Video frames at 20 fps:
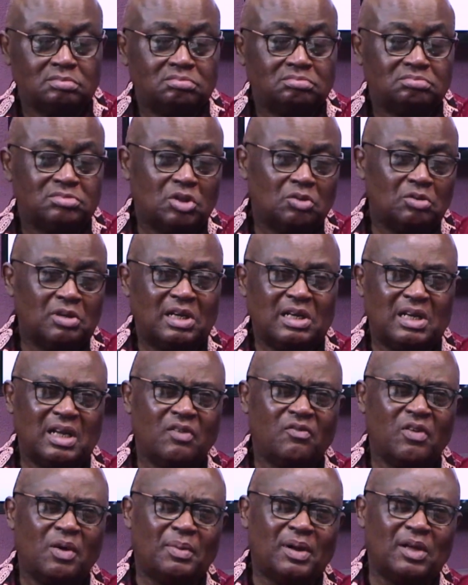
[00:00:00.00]
they were there
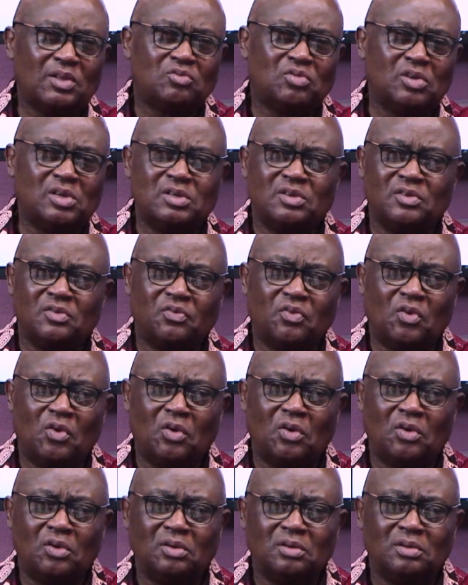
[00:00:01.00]
for about 24.
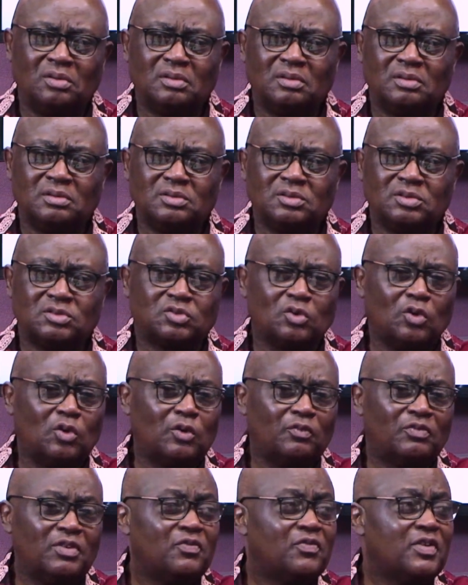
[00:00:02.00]
So
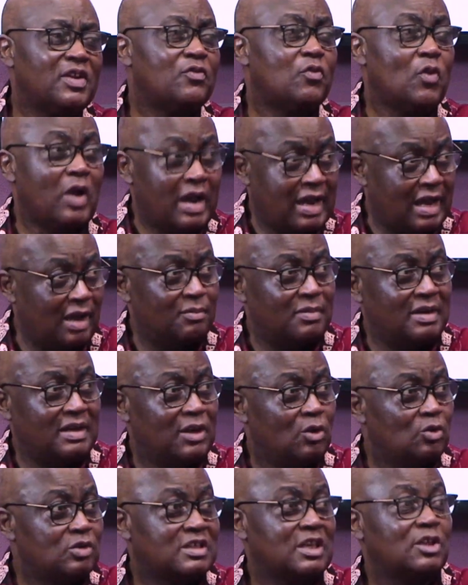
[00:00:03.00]
if you were coming, they
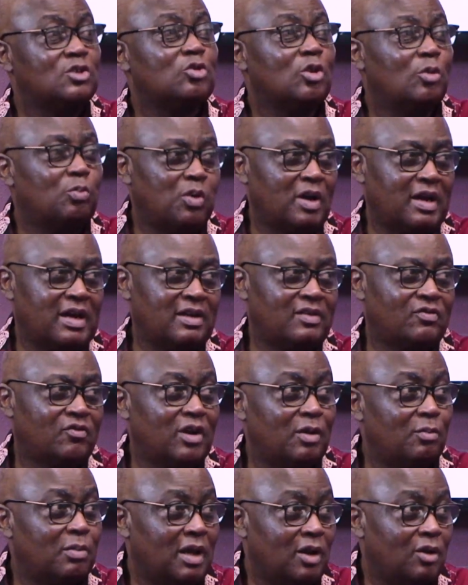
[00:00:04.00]
will search your pocket for a
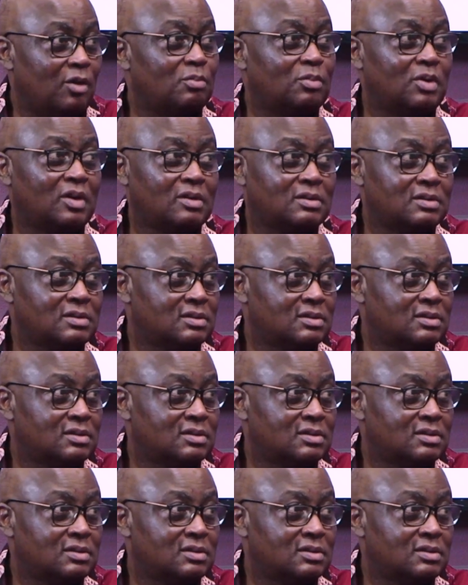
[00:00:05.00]
ballot box.